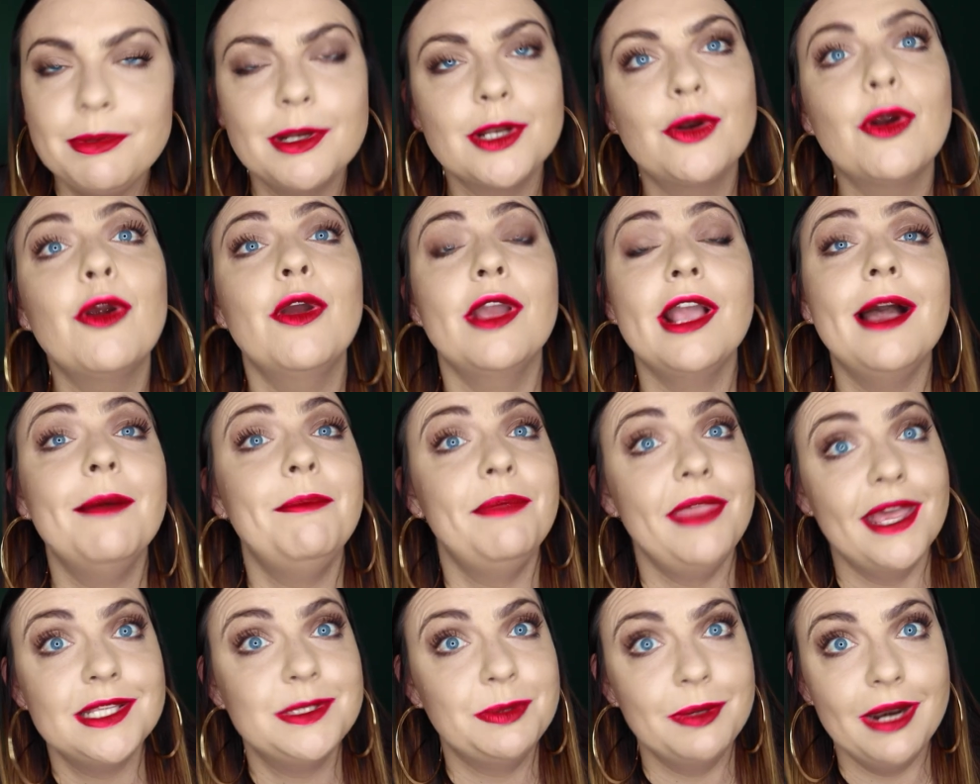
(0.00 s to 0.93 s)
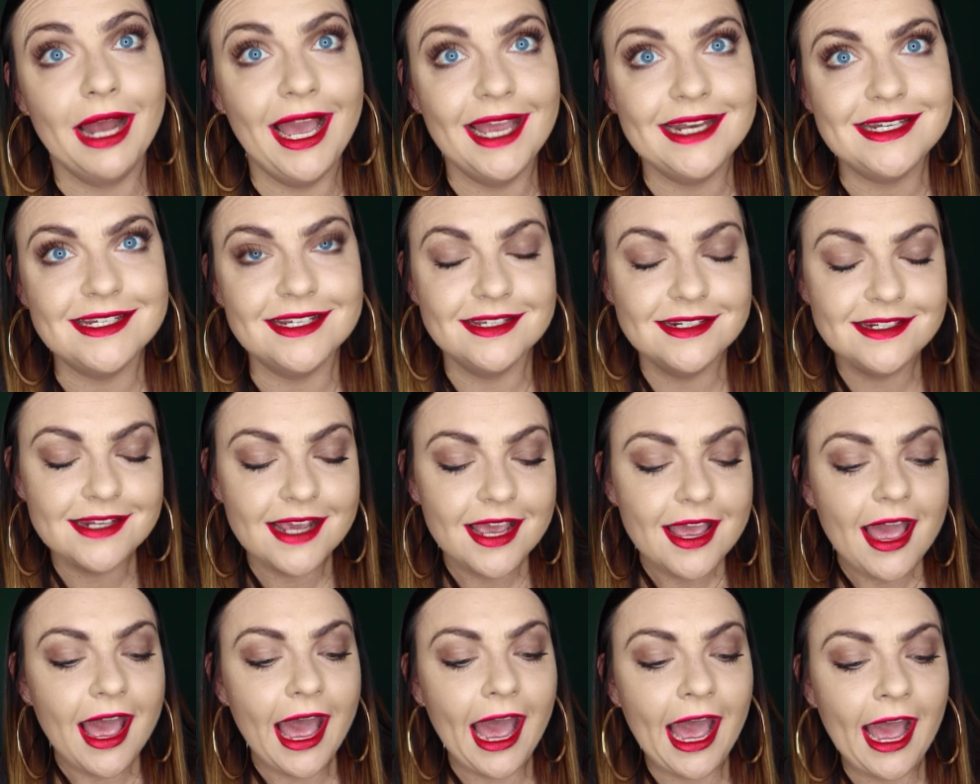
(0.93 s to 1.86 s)
but growing up that's what I did
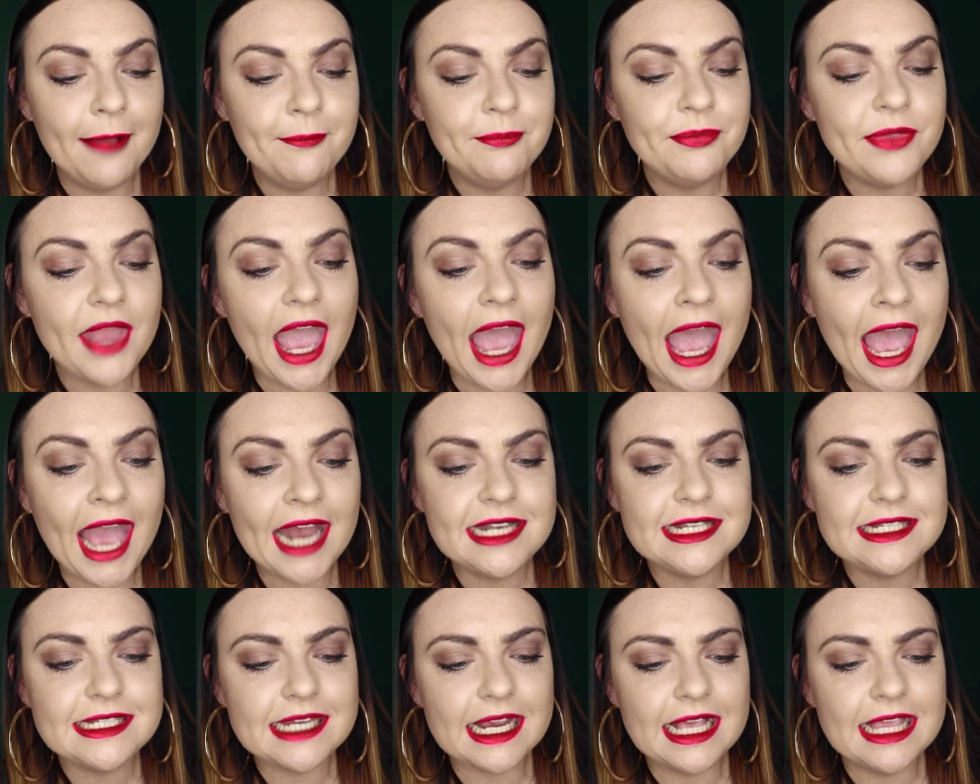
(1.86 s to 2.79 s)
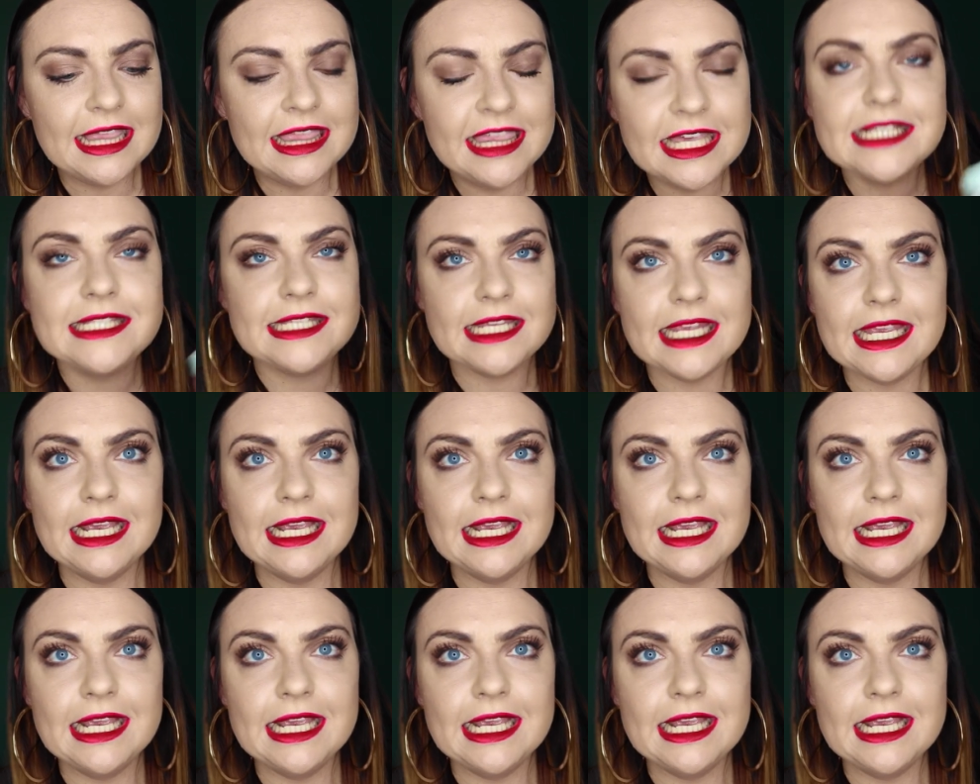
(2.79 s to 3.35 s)
um, and this